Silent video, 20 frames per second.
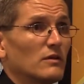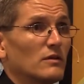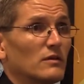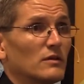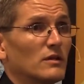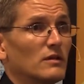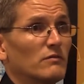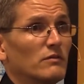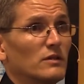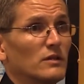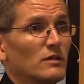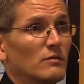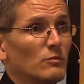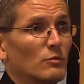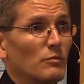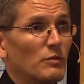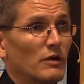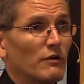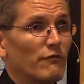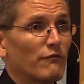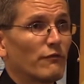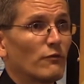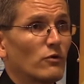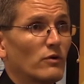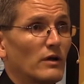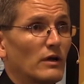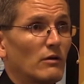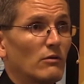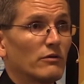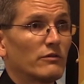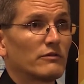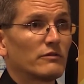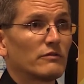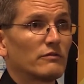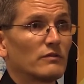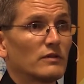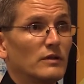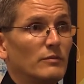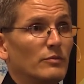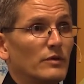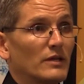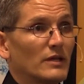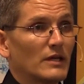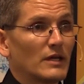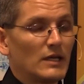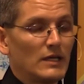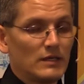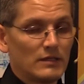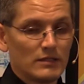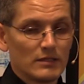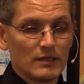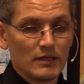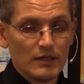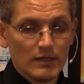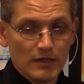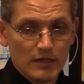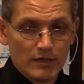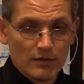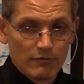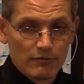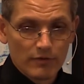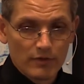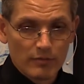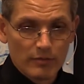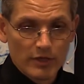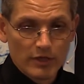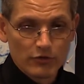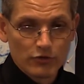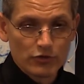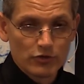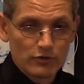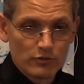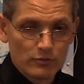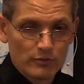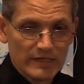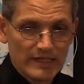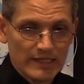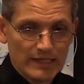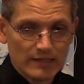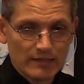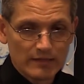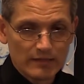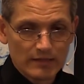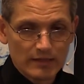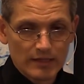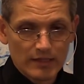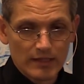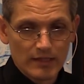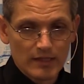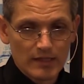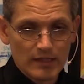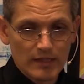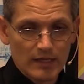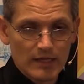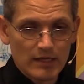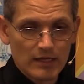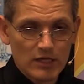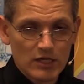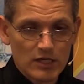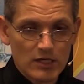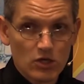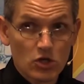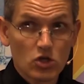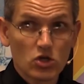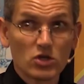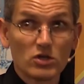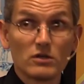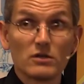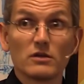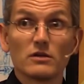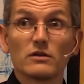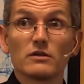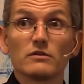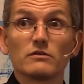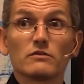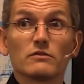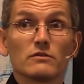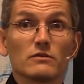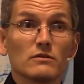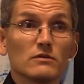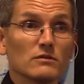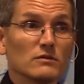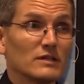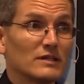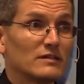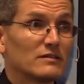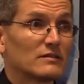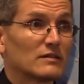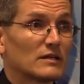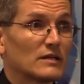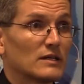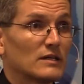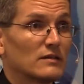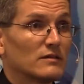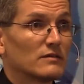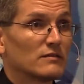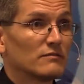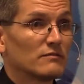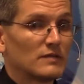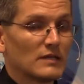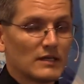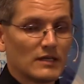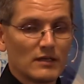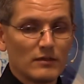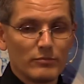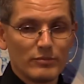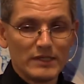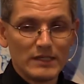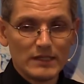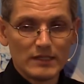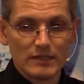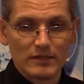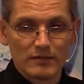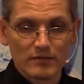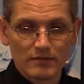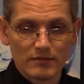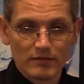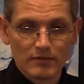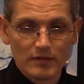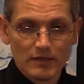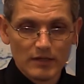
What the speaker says: giving them about 4 hours of sleep a night for about 2 weeks, and that can cause early signs of diabetes.